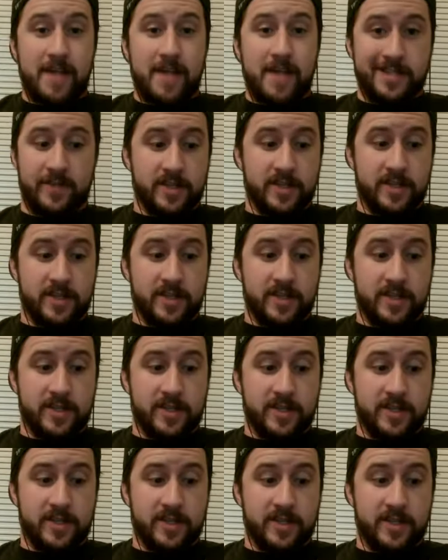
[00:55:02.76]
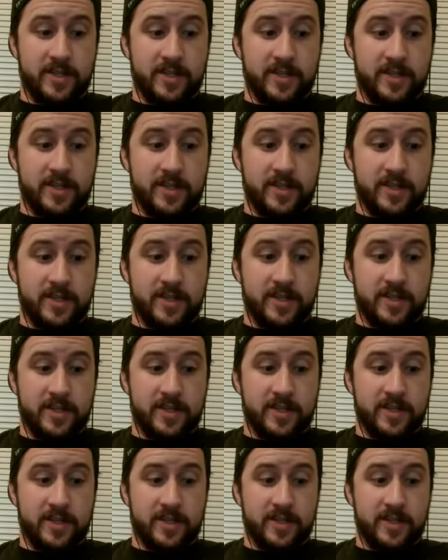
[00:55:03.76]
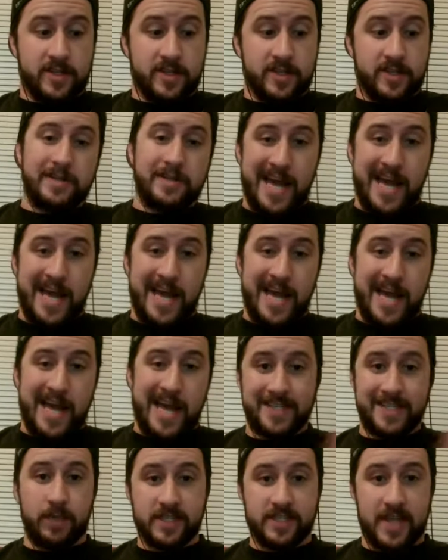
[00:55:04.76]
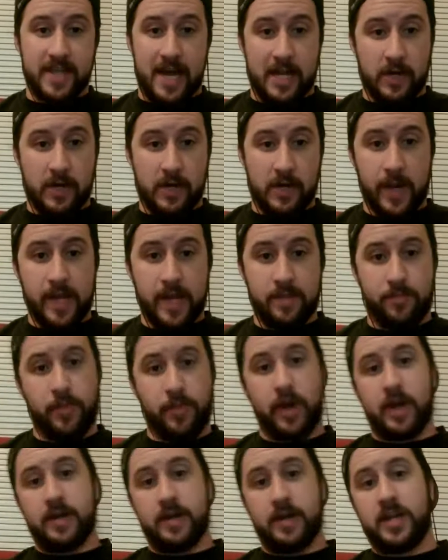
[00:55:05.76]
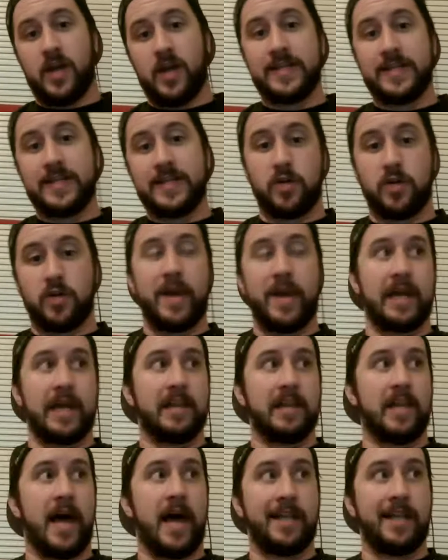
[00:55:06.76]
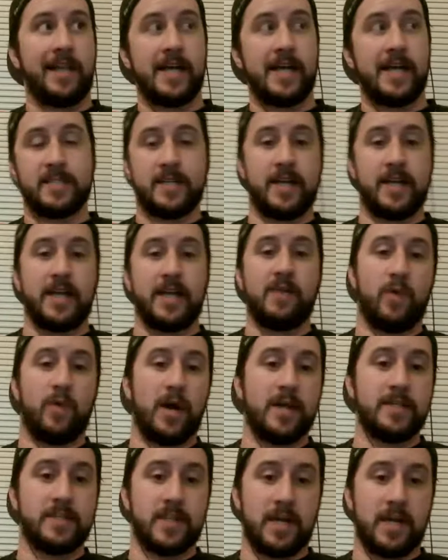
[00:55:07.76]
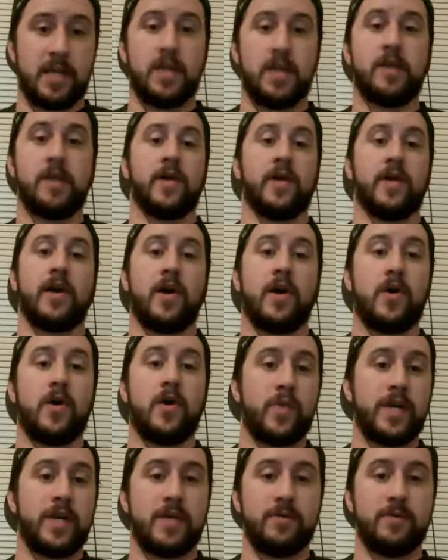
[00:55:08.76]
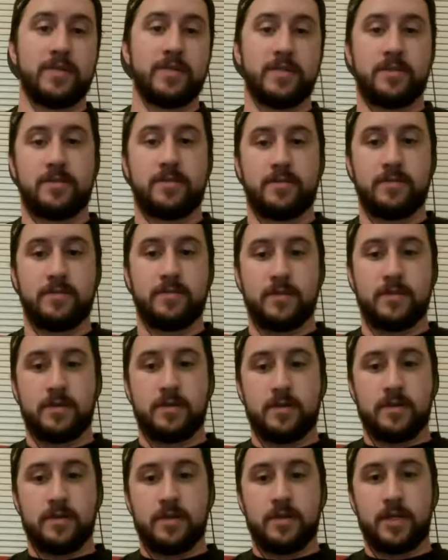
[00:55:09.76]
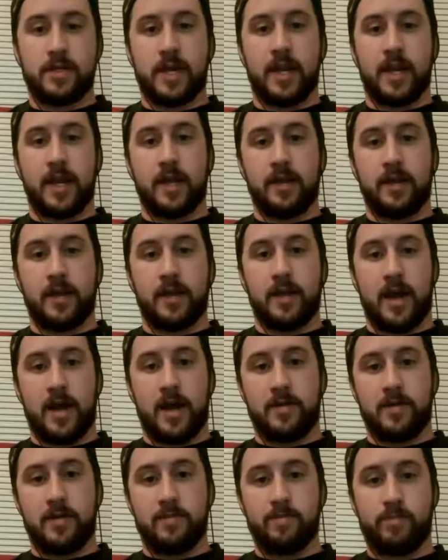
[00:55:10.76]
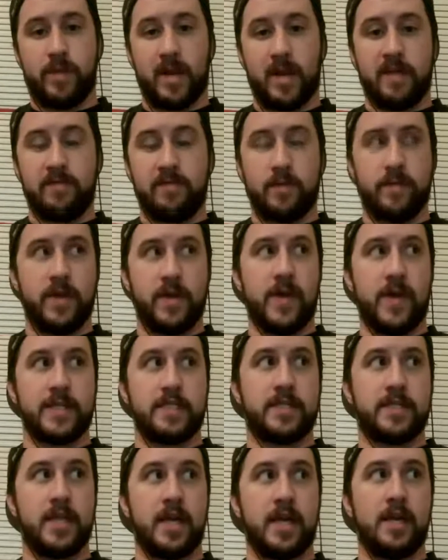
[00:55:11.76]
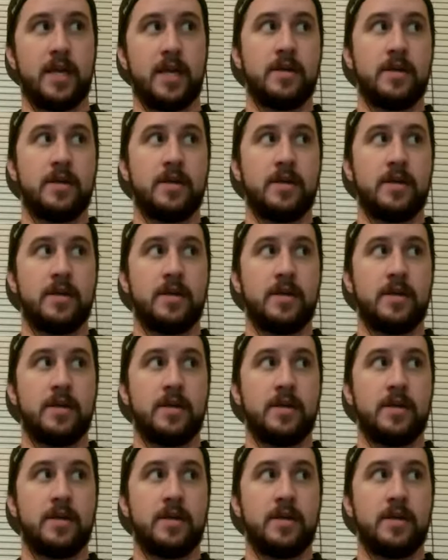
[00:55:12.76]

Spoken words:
after this year, his salary, but he's still making a lot less than he was a year ago when he was getting money from USC.